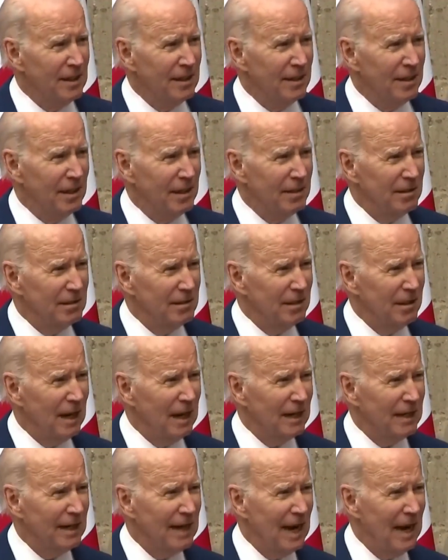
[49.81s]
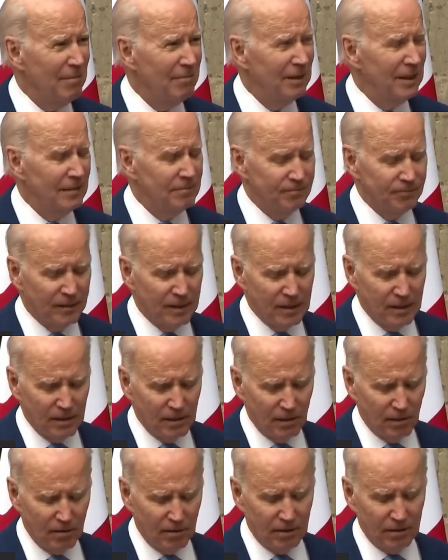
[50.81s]
in a locked cabinet,
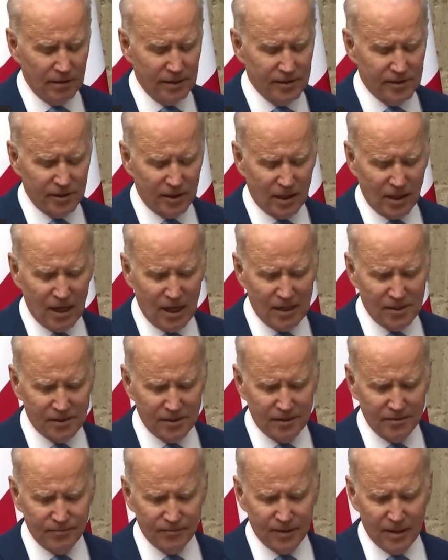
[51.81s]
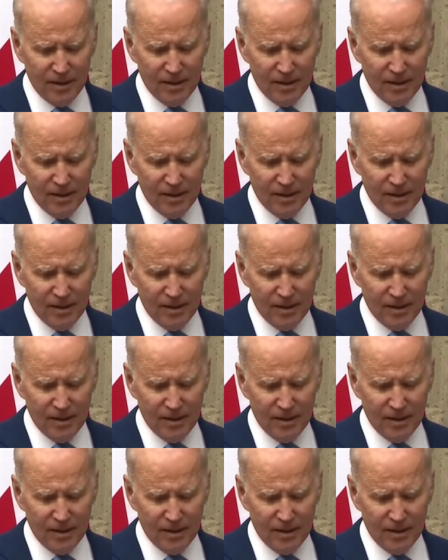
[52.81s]
or at least a closet,